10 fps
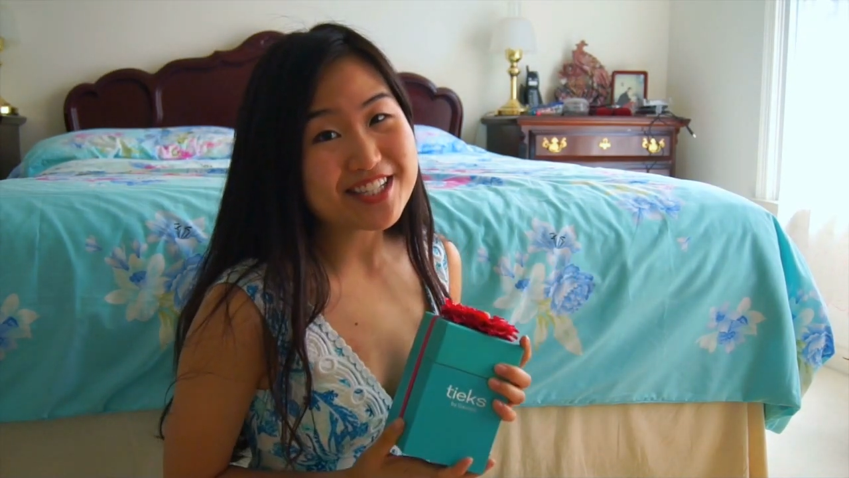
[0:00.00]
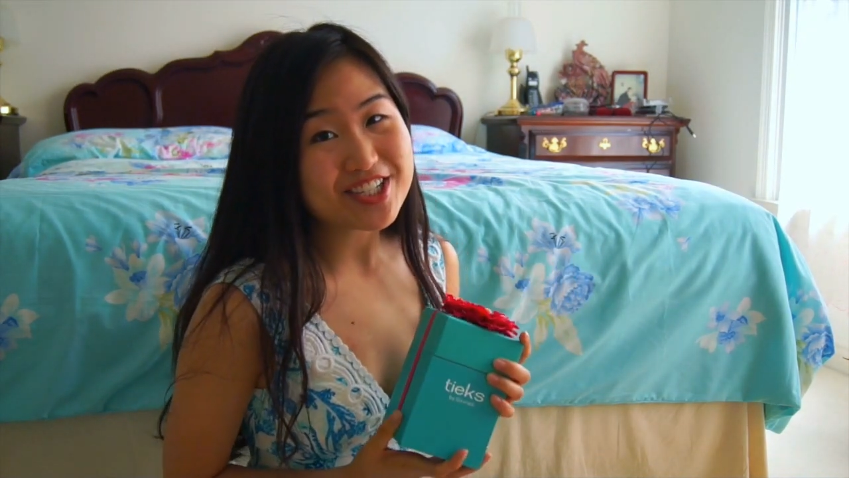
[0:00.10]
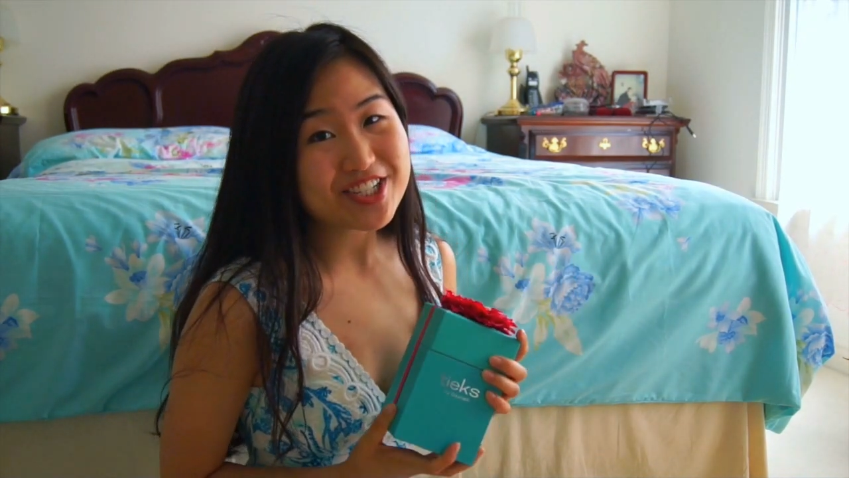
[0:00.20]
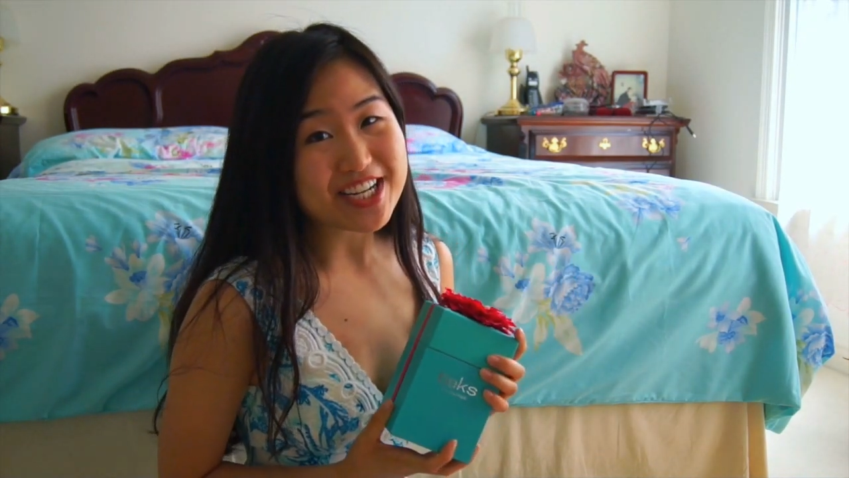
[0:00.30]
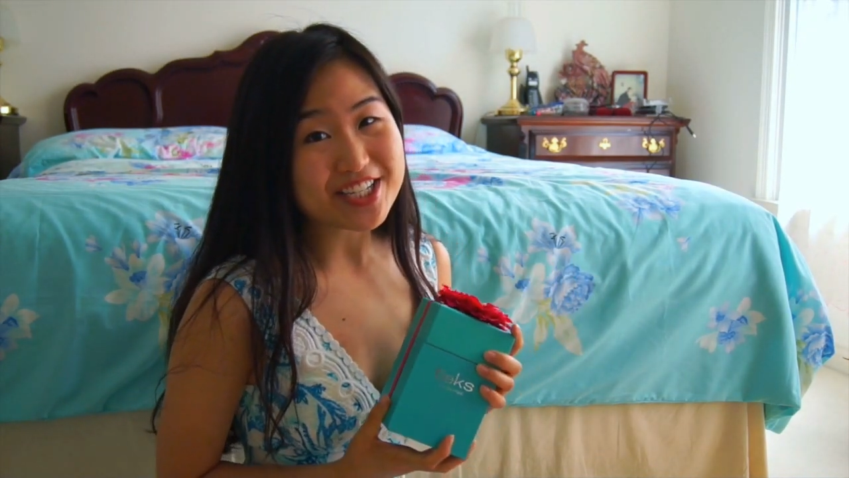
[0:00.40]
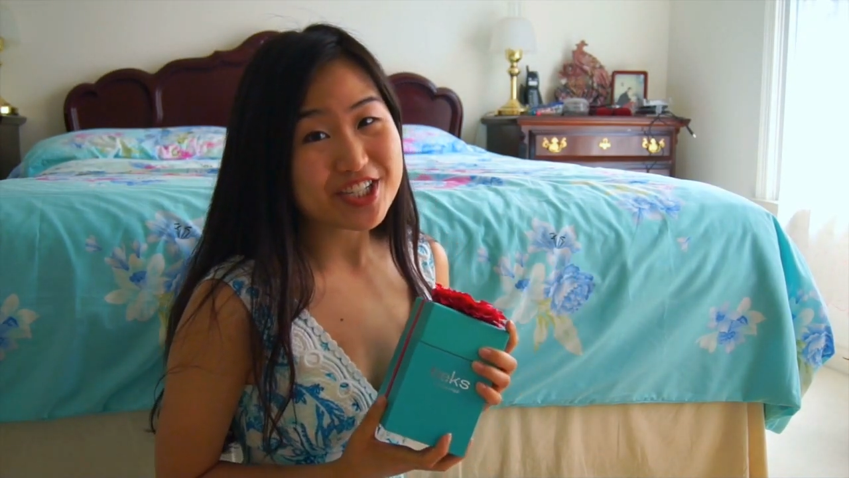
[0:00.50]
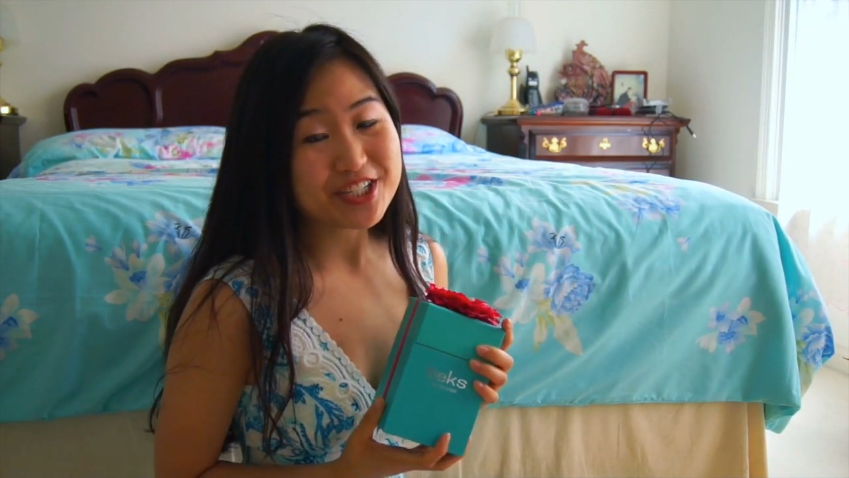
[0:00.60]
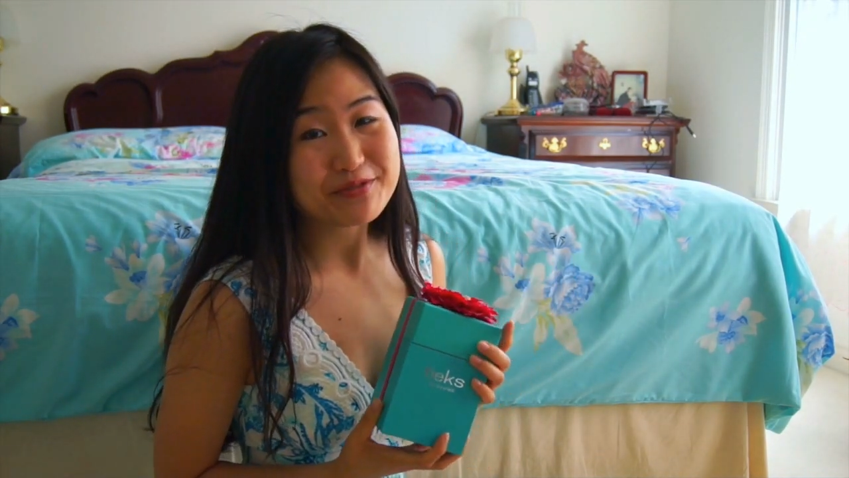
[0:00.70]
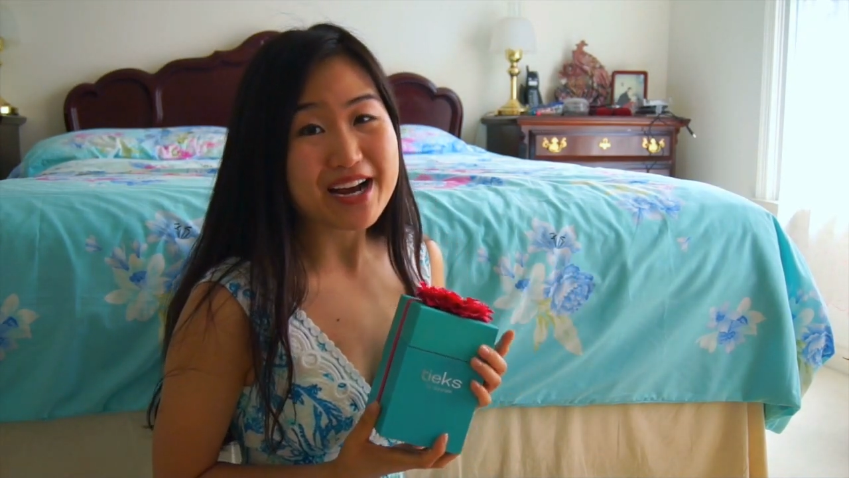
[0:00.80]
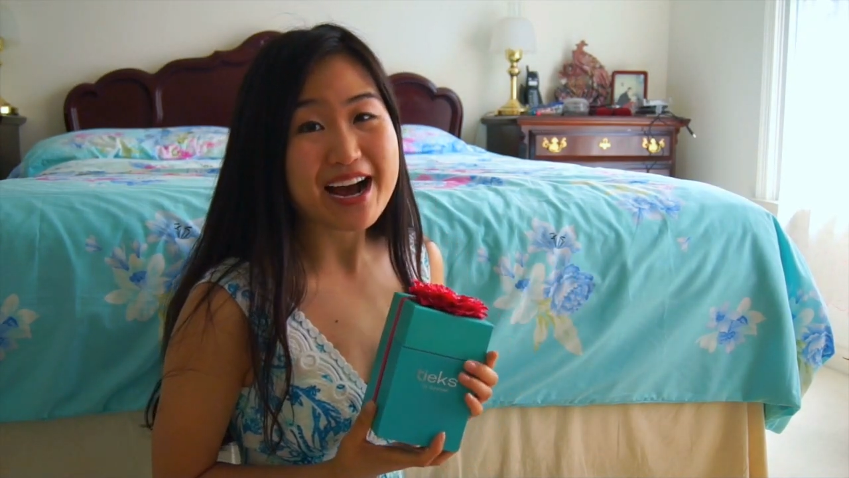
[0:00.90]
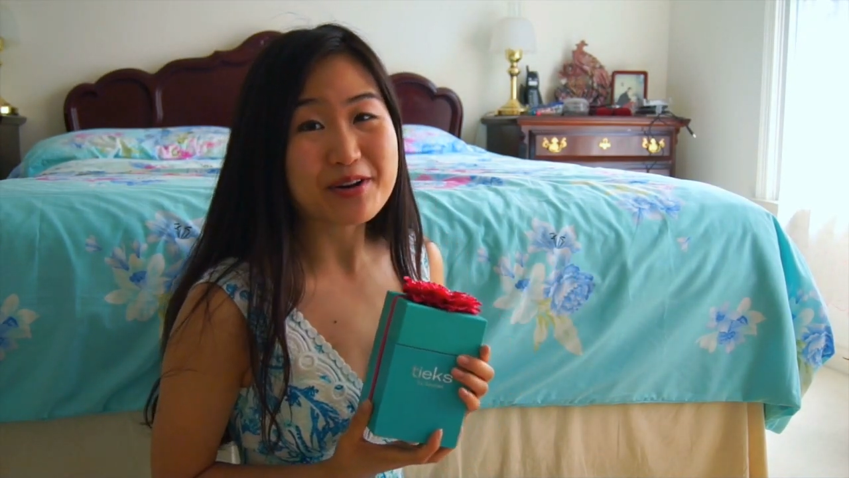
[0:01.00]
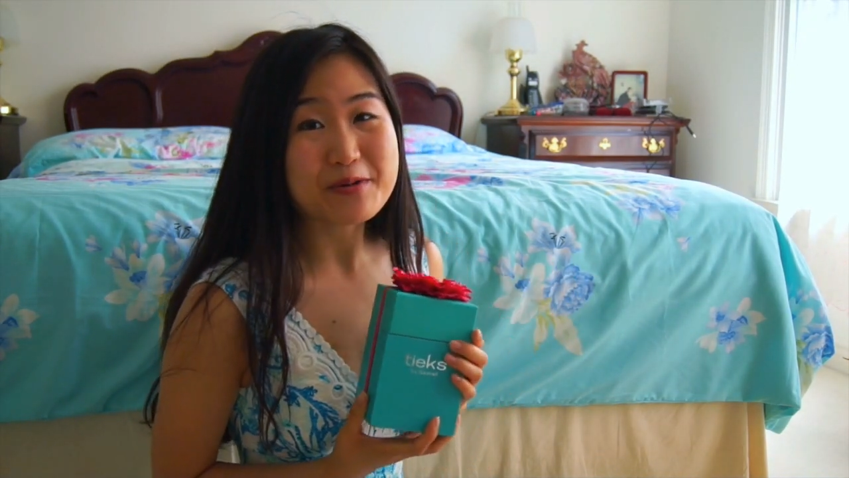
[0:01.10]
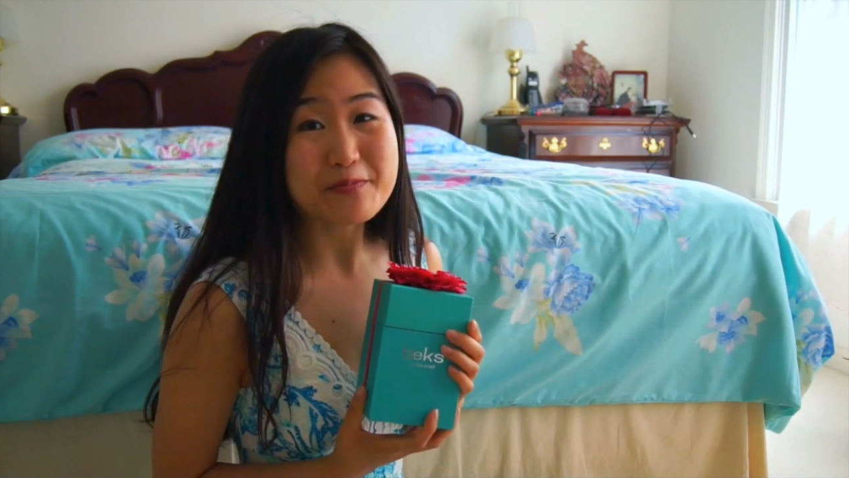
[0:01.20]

and suggestions for how to